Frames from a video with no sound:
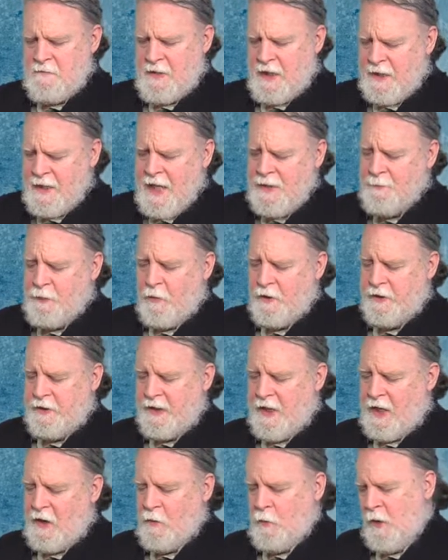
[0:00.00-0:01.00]
And I pointed
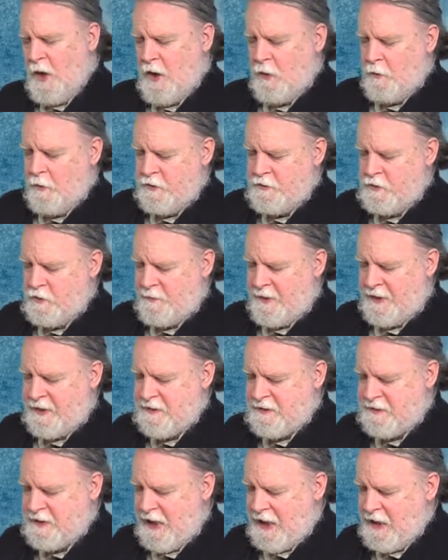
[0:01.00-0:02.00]
out, well, once you make
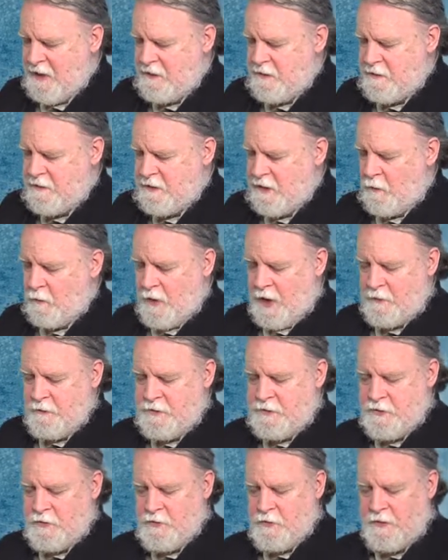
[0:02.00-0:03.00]
a ten, then why
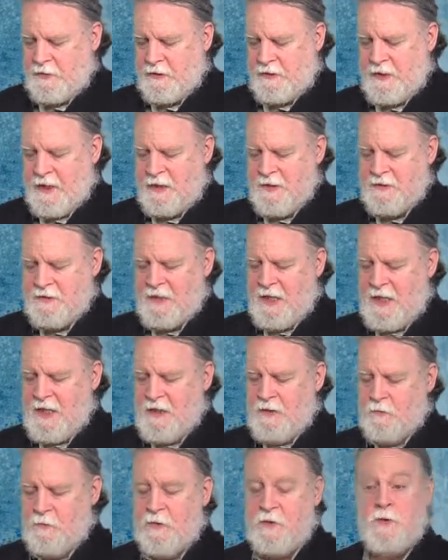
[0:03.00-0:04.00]
would you draw the line at
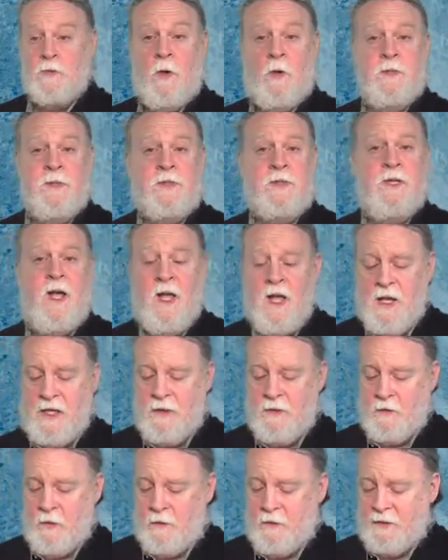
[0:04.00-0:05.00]
ten? What's wrong with
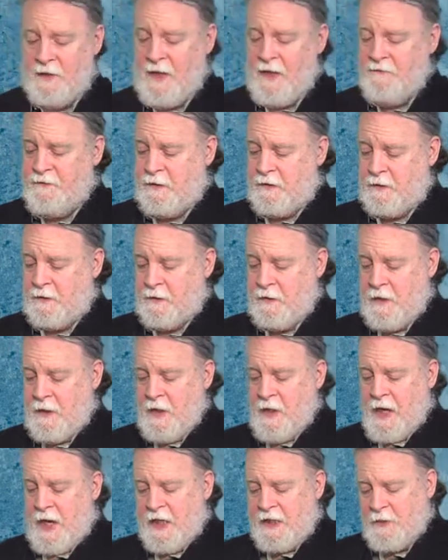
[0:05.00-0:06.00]
nine or eleven?
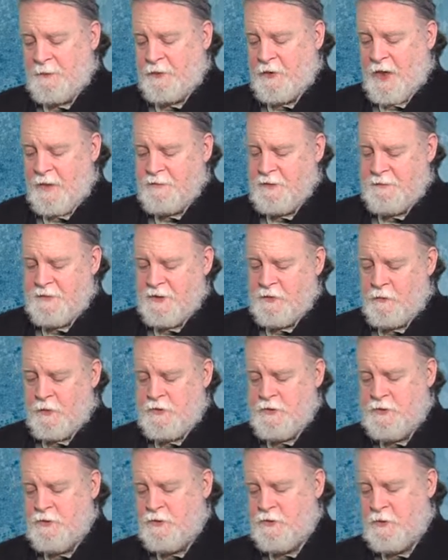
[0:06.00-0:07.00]
And the problem is,
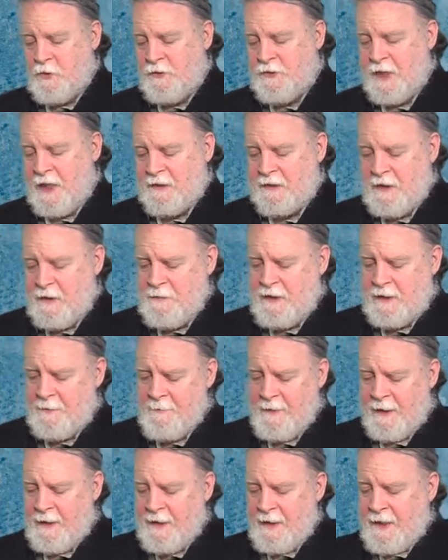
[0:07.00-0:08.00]
once you draw that limit,
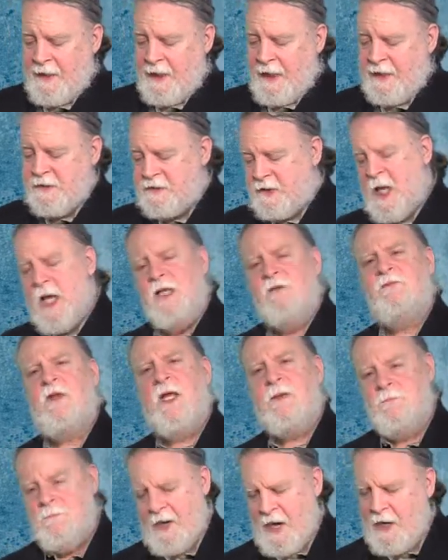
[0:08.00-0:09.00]
it's kind of
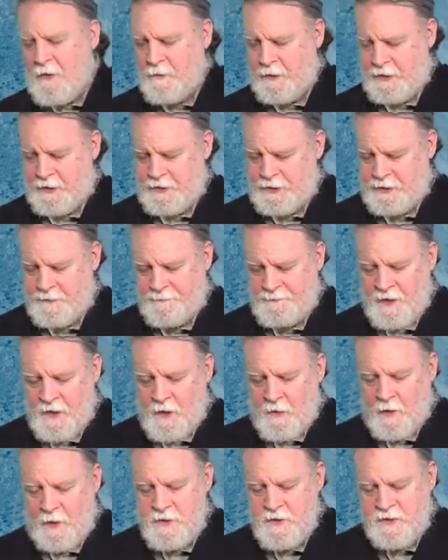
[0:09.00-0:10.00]
like marriage.
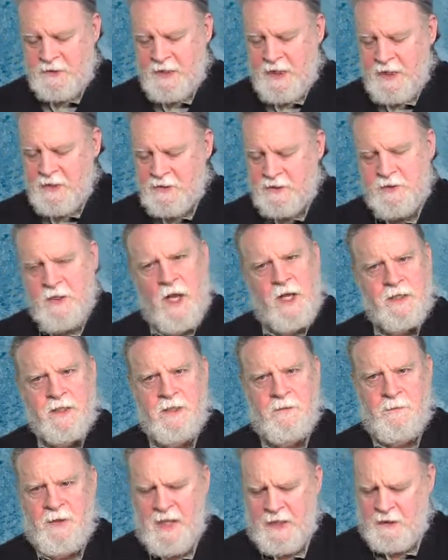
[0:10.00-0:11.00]
When you say it's not in
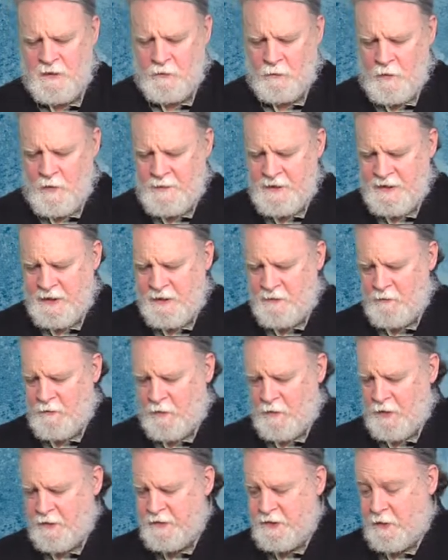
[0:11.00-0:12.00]
a man and a woman
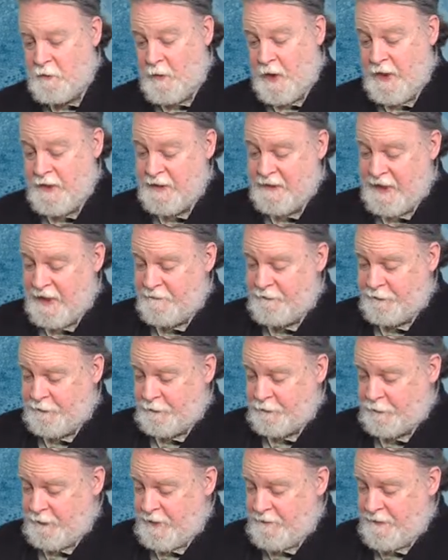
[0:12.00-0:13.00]
anymore, then why not have
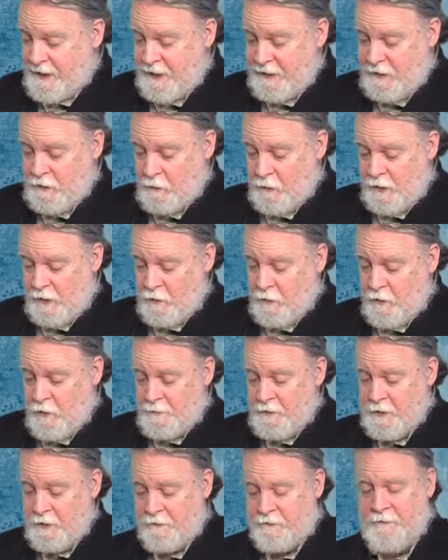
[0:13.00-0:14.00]
three men and one
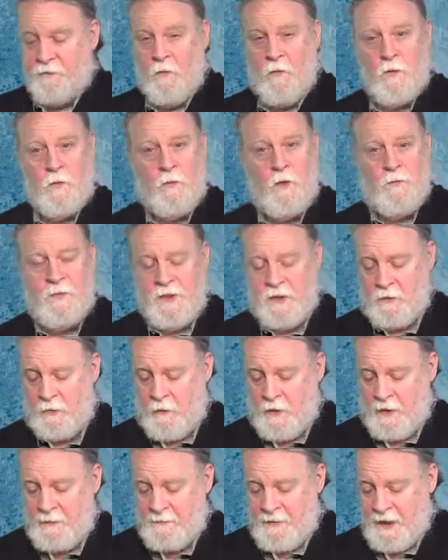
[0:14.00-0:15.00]
woman, or four women and
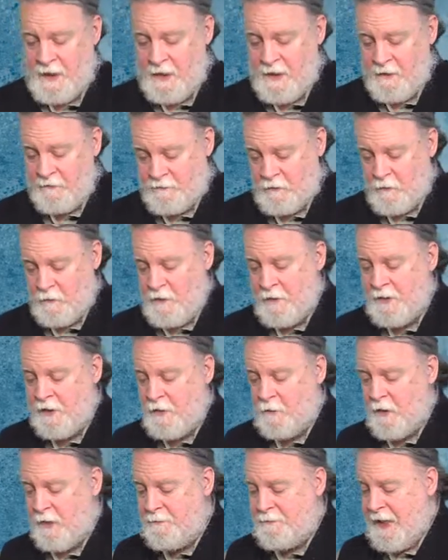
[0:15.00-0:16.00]
one man, four women
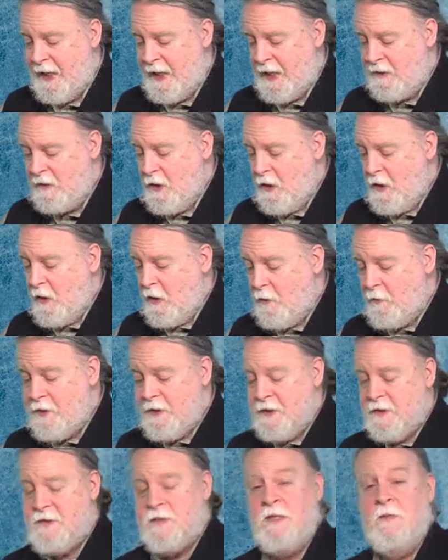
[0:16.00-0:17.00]
and one man, or why
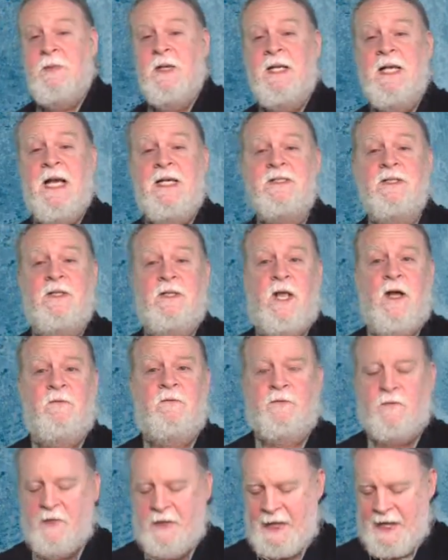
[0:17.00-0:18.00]
not somebody has a love
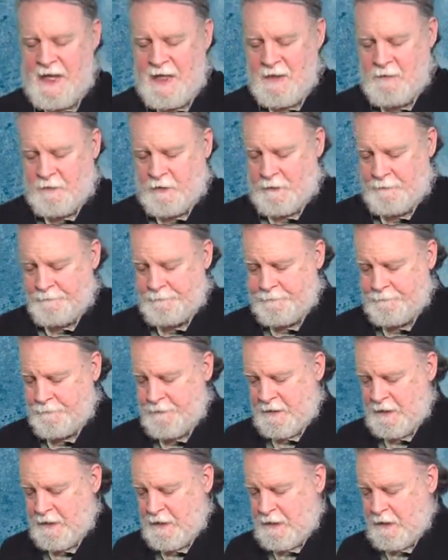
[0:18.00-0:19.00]
for an animal?
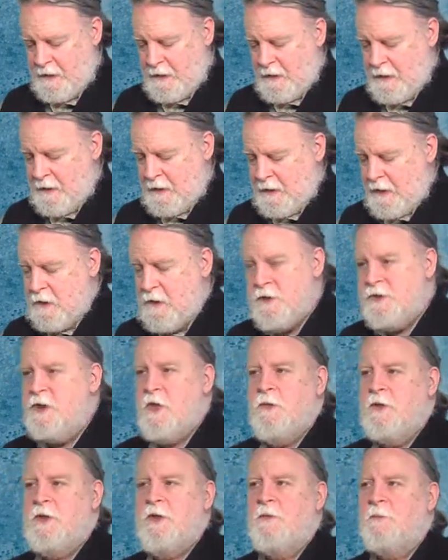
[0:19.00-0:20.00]
There's
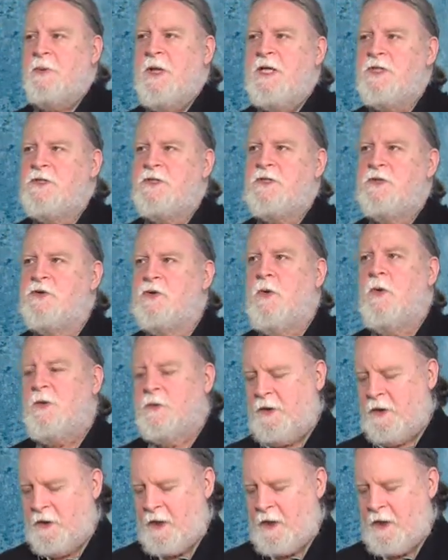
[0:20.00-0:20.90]
no clear place to draw the